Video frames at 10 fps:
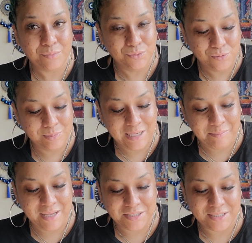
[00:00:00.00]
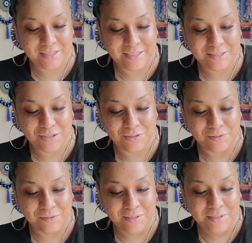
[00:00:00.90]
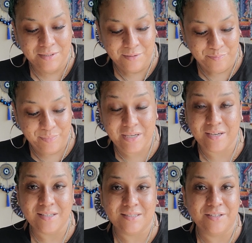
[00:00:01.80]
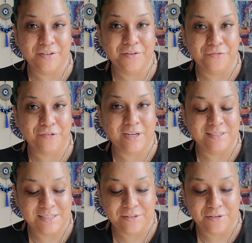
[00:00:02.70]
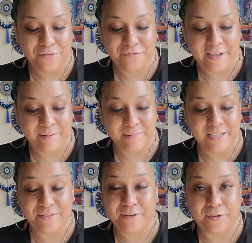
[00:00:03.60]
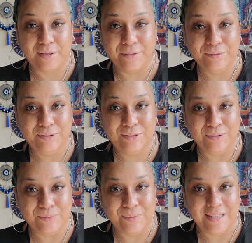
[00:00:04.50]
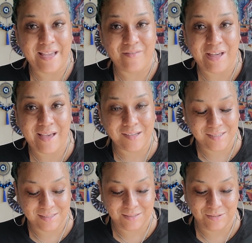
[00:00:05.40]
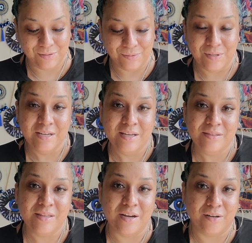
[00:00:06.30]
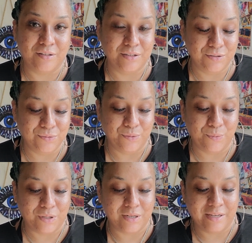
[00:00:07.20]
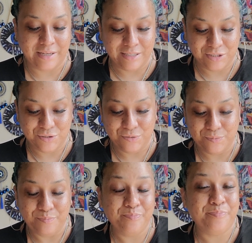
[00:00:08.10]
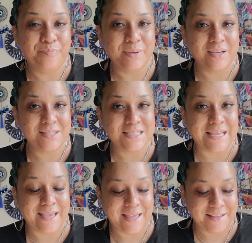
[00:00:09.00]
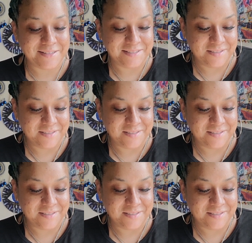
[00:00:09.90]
they will do black magic against you because they're your friends and they're your family and they're close to you and they have access to you they are going to do the work against you because they can